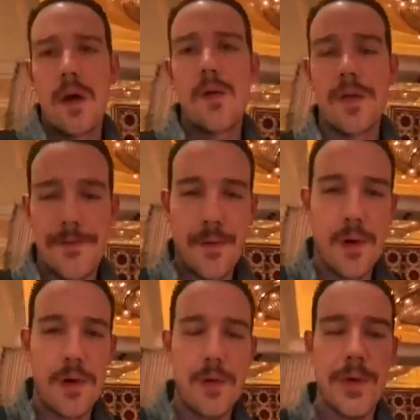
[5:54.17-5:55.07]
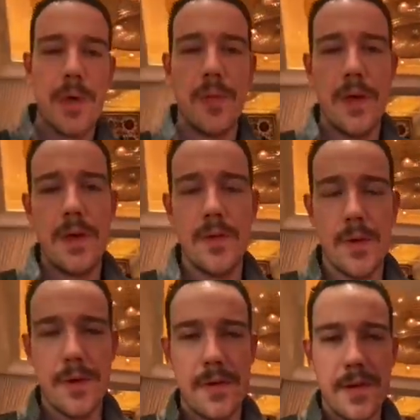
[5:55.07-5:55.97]
With a 400 big blind, we're
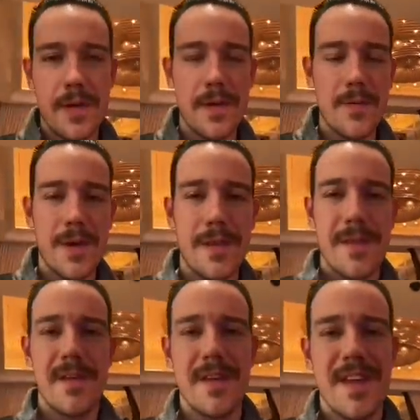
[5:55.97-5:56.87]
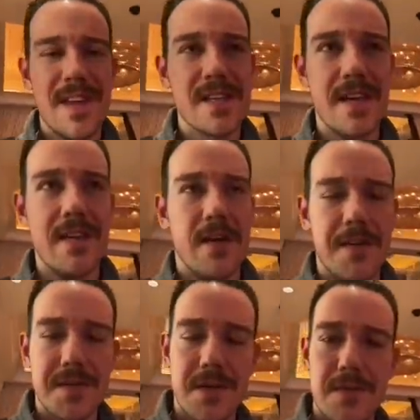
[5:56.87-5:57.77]
under the gun with King 10
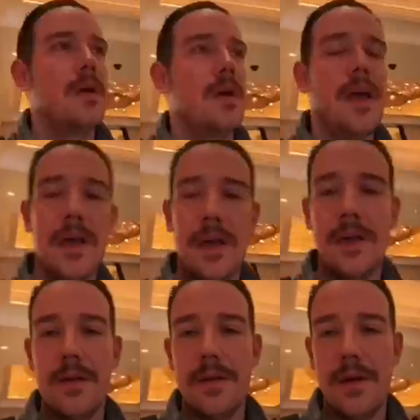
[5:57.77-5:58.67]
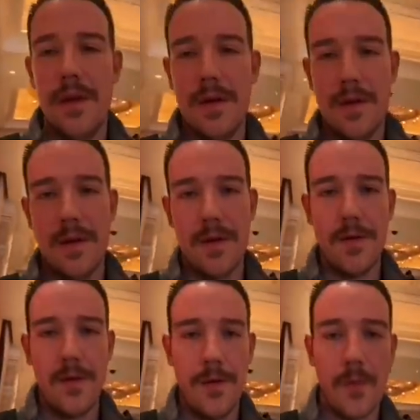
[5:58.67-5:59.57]
offsuit, eight-handed,
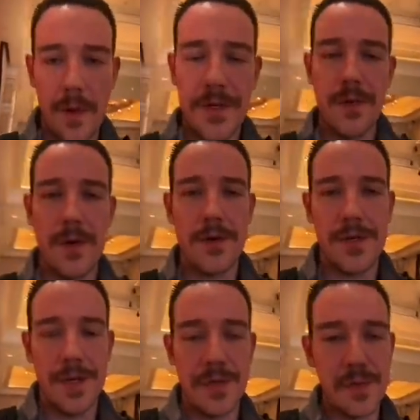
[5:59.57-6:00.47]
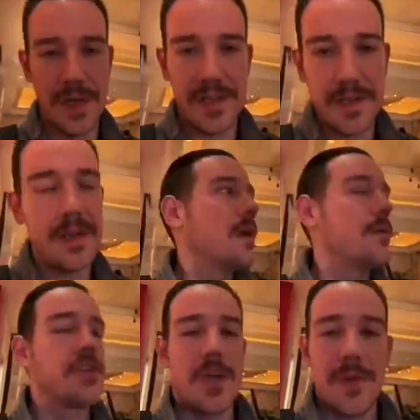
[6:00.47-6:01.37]
4,200 chips, blaze it.
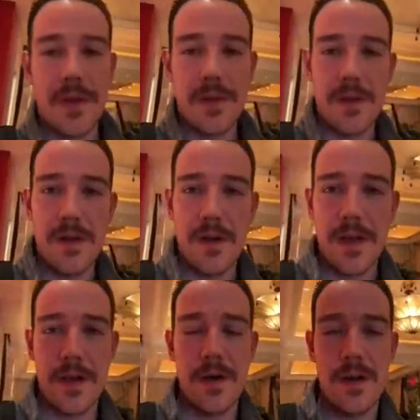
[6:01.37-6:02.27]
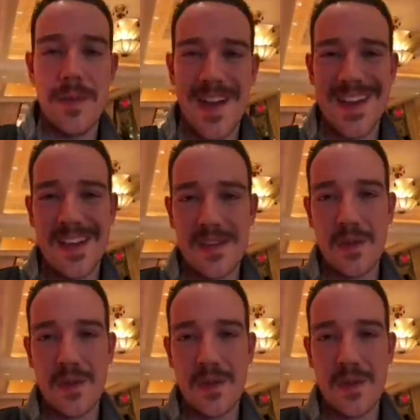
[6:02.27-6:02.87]
We ship it in there, get called by ace,